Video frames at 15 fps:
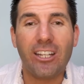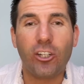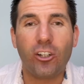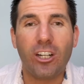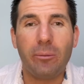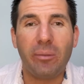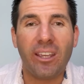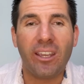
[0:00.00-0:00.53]
you're
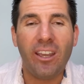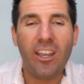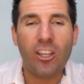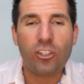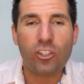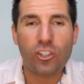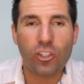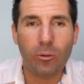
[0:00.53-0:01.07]
gonna be
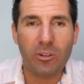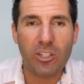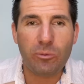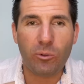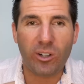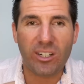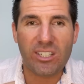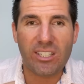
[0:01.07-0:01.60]
so much
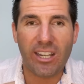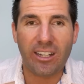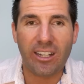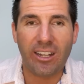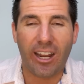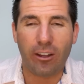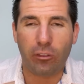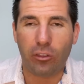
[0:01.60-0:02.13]
more
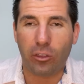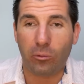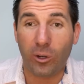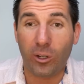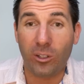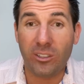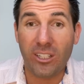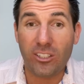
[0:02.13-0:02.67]
excited and
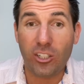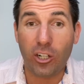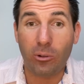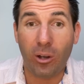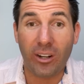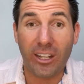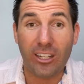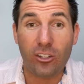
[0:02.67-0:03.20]
thrilled to go
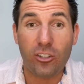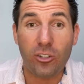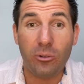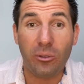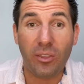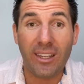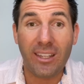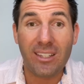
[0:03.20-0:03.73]
out and do
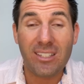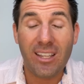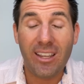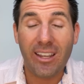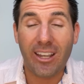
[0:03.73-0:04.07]
things,